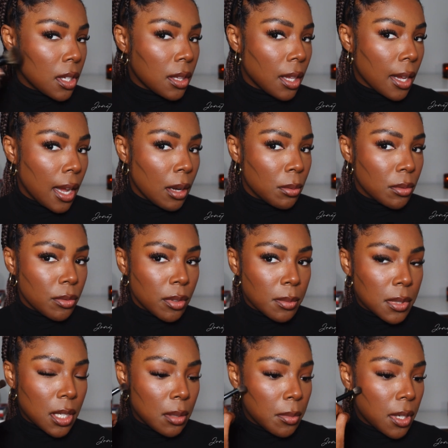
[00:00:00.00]
Look how I went from
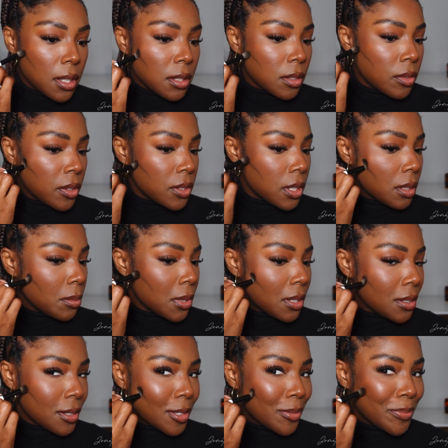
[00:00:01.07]
10 minutes to 15
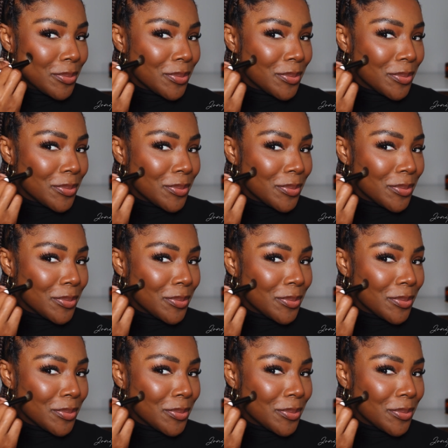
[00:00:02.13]
minutes.